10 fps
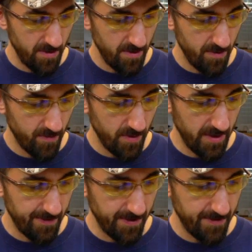
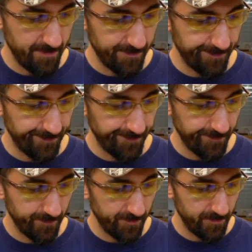Warhammer.
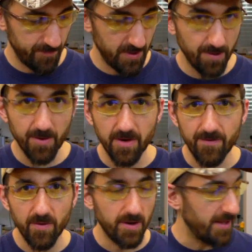So I'm looking
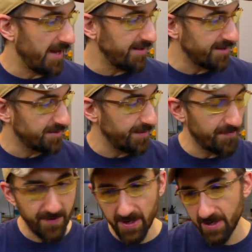forward to that. That should be
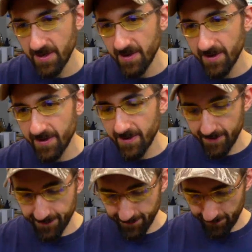fun.
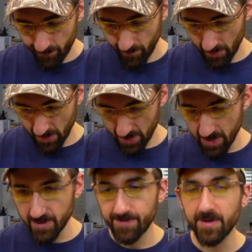Uh,
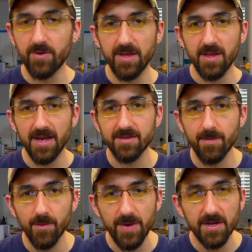it's been great the last
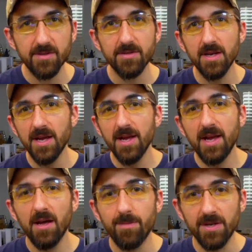couple weeks,
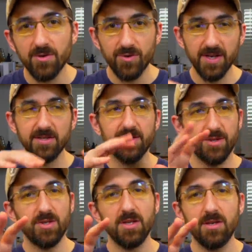helping
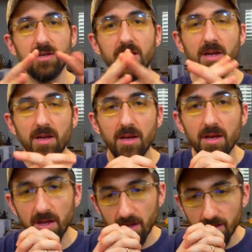transition
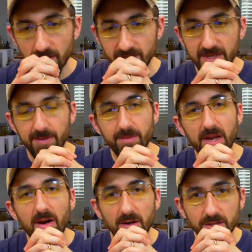the team
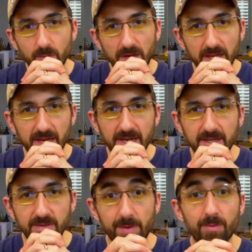there as well as
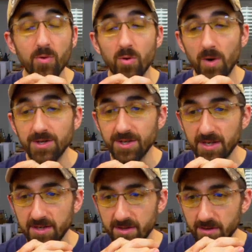people who are watching
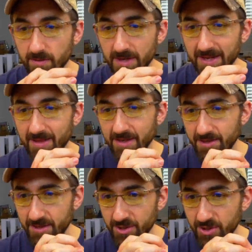into ninth
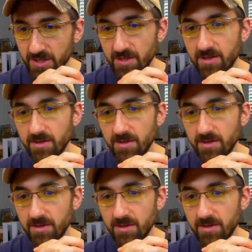edition.